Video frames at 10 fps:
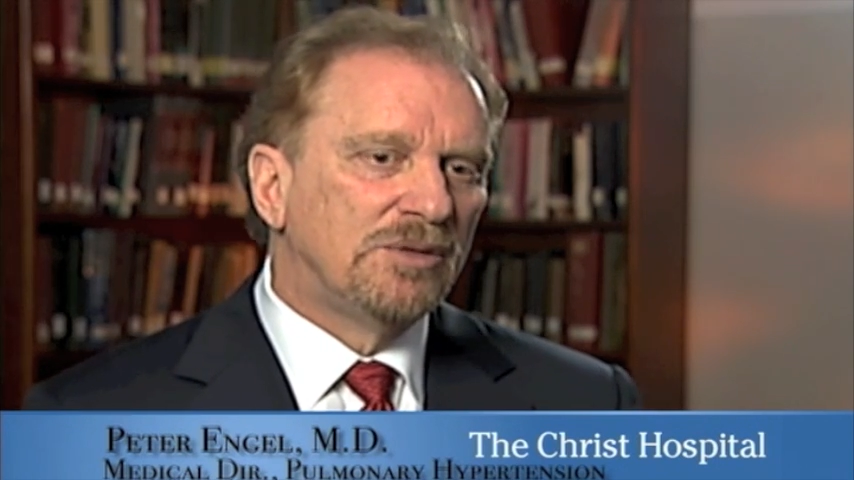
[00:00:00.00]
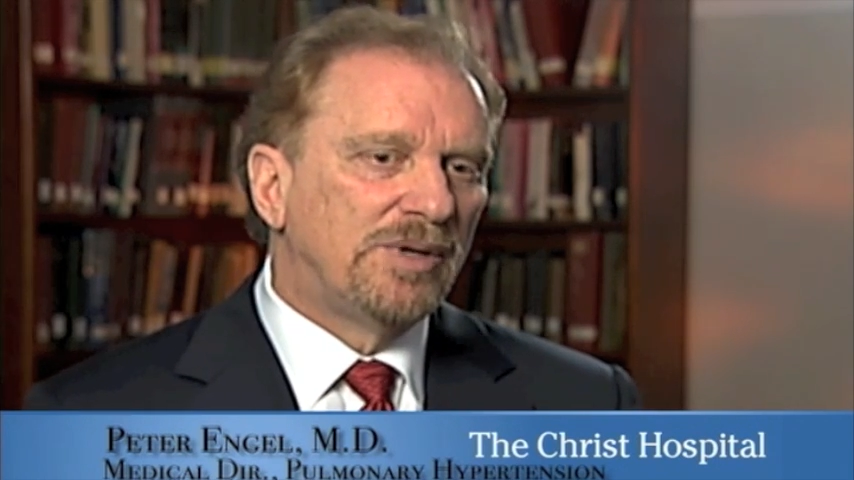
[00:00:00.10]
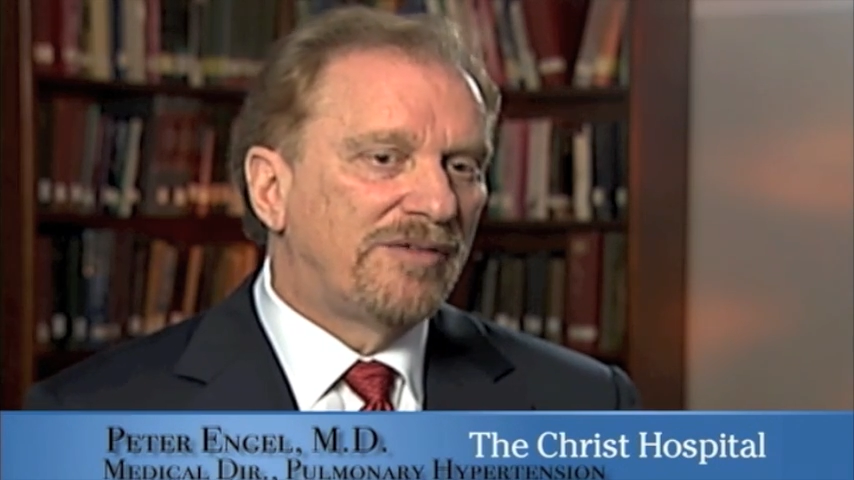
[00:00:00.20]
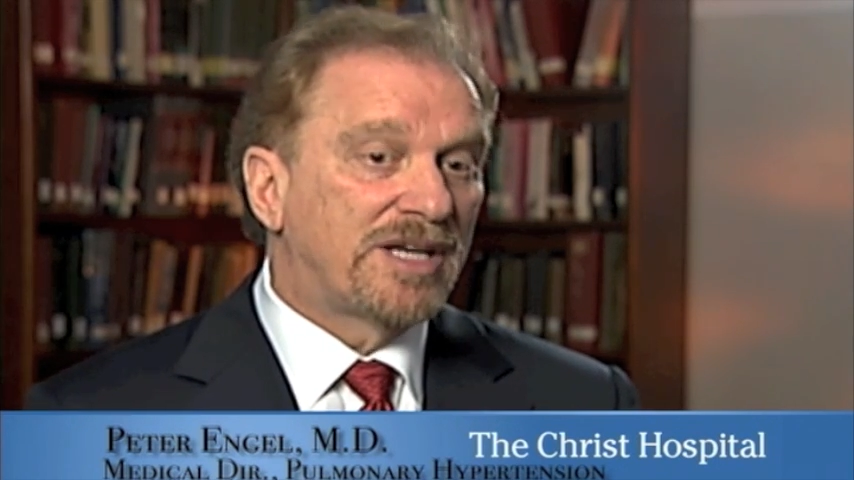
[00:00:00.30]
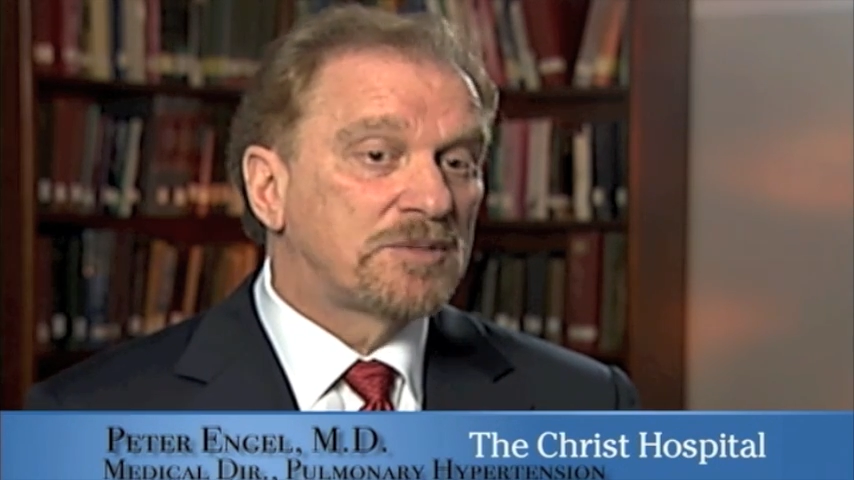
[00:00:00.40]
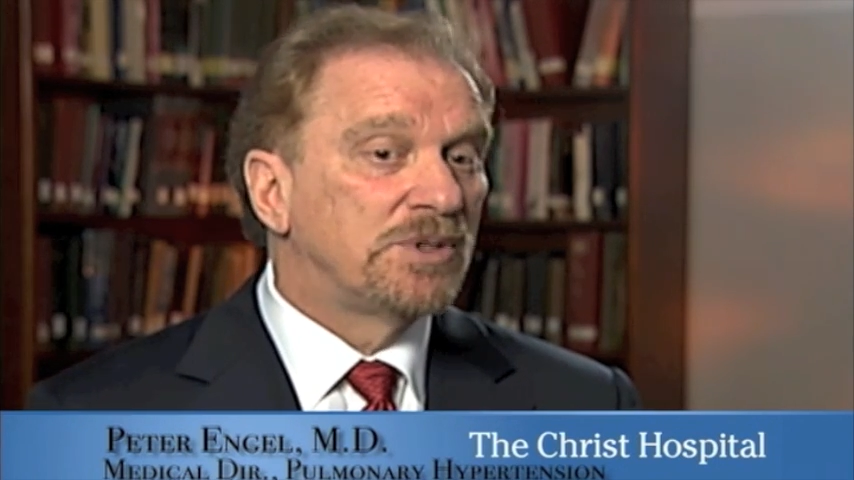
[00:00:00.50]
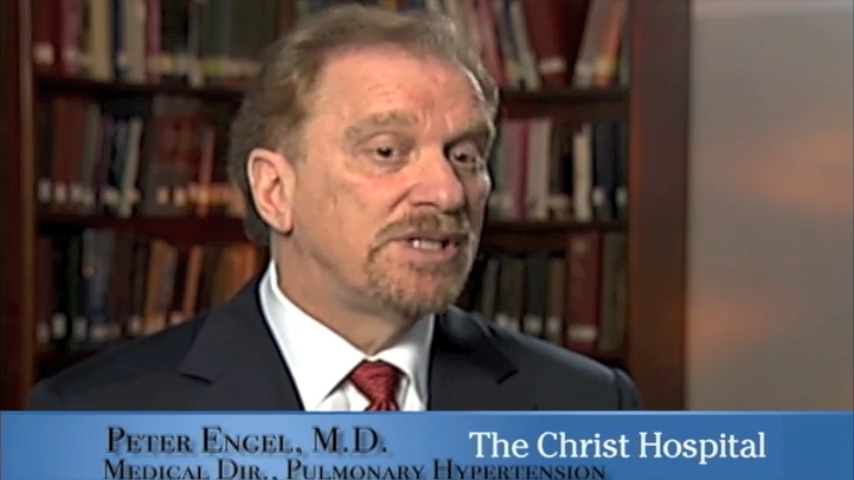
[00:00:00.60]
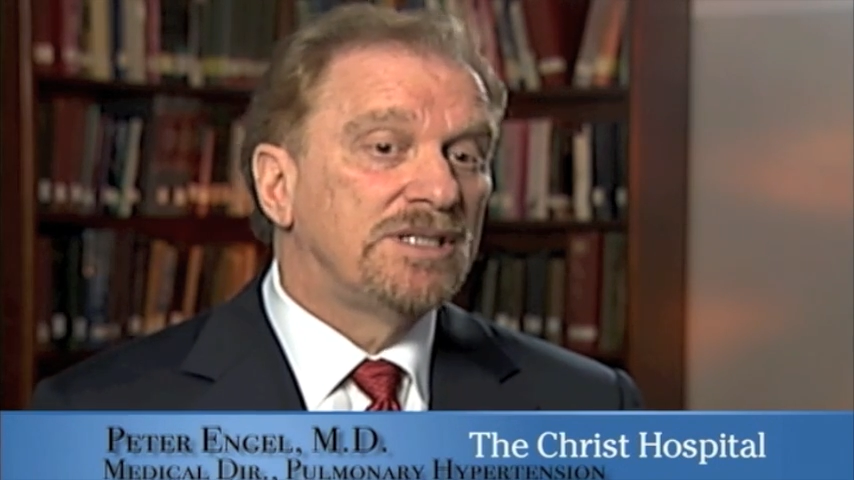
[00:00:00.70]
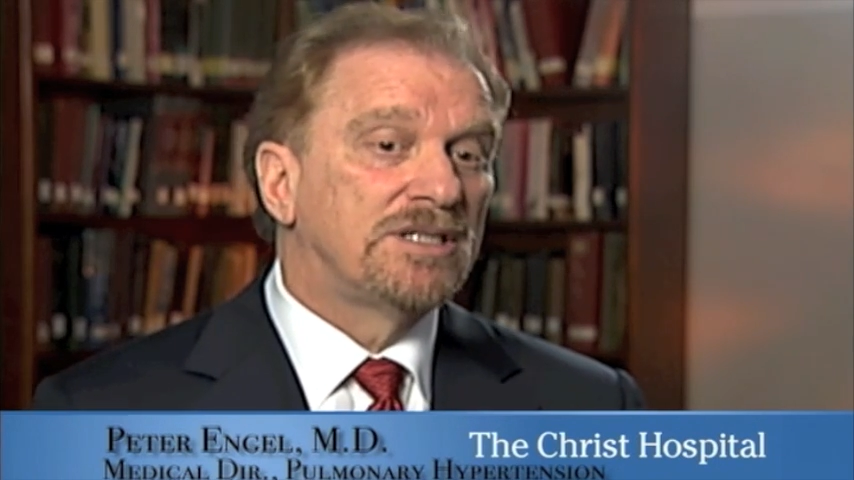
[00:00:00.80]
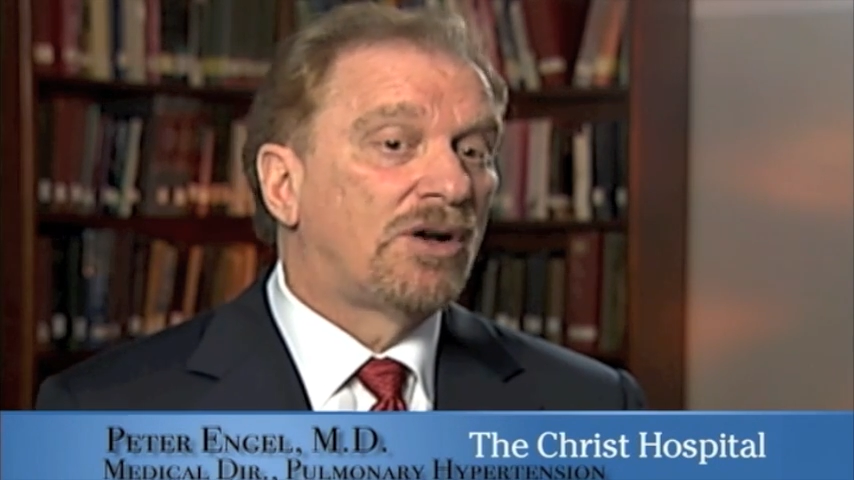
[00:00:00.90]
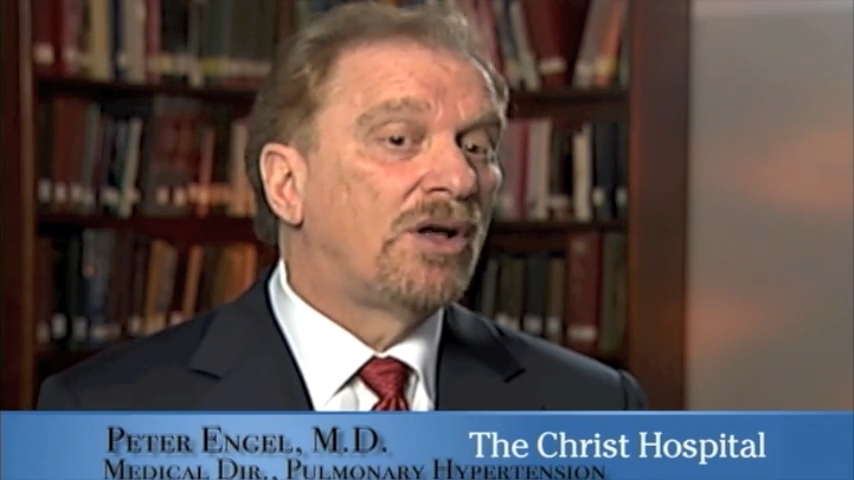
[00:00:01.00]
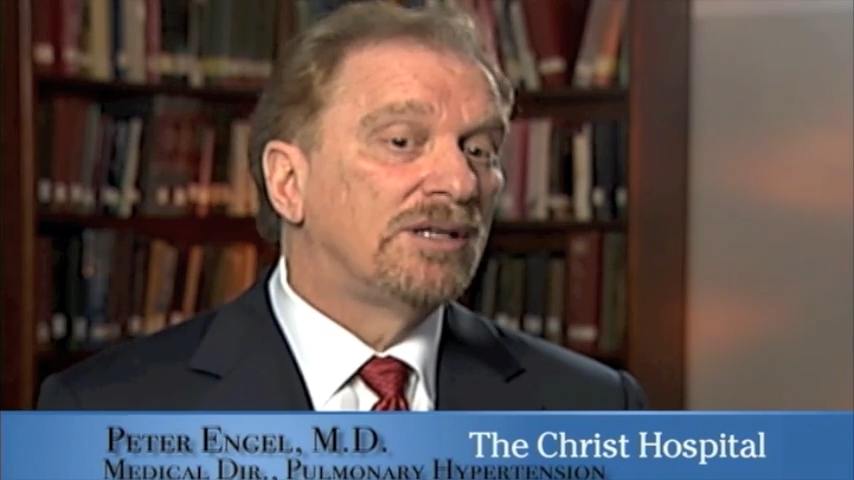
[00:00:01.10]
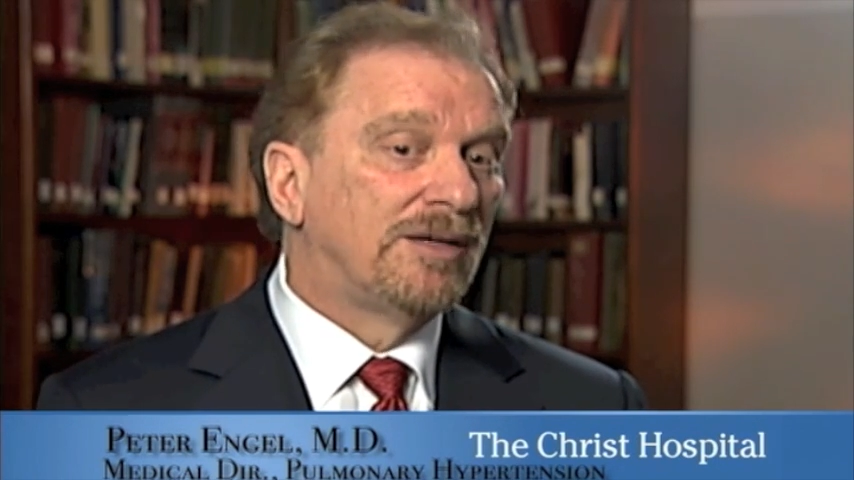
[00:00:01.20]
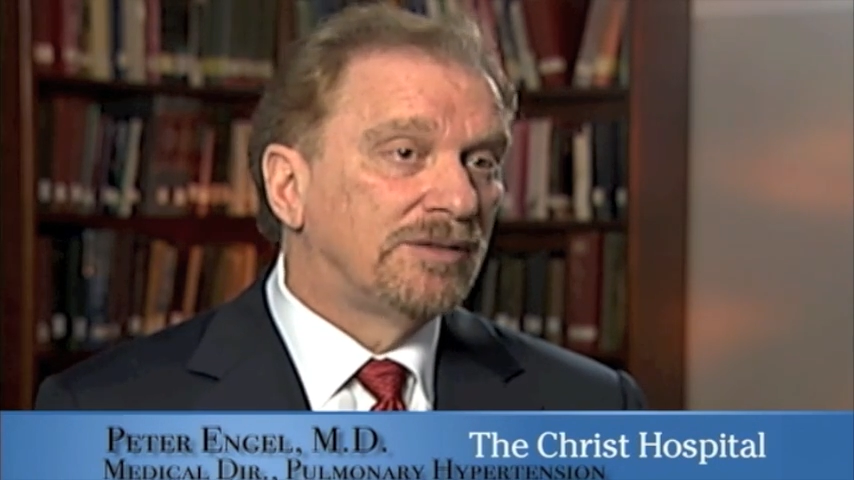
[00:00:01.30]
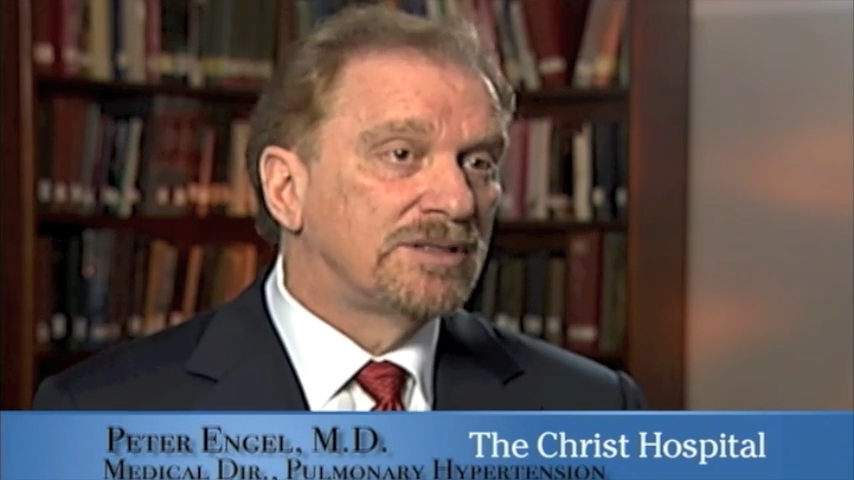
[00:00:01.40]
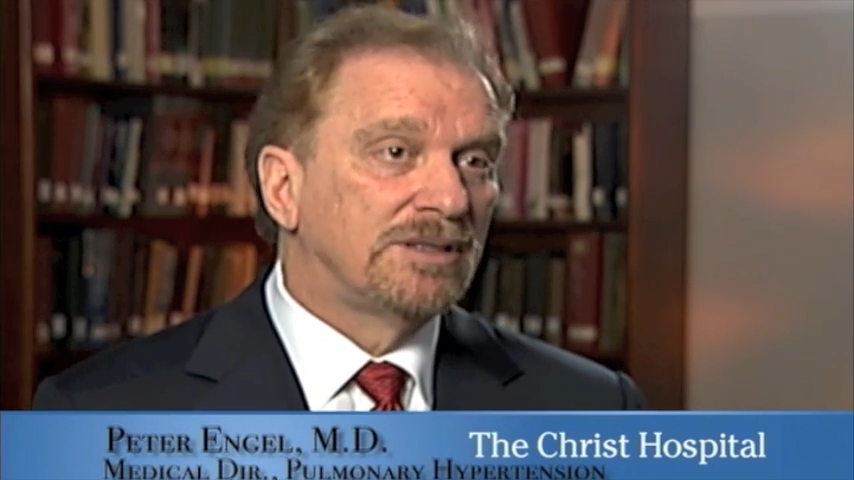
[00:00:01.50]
We have expertise at all levels,